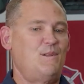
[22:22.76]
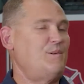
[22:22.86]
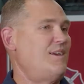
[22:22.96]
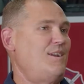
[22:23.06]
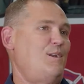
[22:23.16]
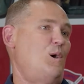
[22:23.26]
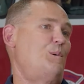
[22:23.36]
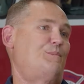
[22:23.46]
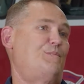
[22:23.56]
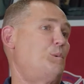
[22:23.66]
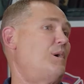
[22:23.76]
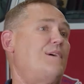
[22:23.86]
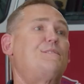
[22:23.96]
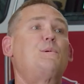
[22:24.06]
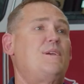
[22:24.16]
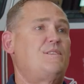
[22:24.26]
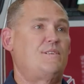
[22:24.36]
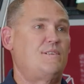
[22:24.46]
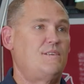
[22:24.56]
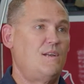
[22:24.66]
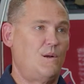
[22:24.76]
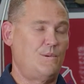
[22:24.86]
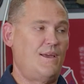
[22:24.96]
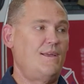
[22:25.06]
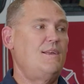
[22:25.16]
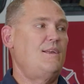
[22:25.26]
get it at home for whatever reason, okay?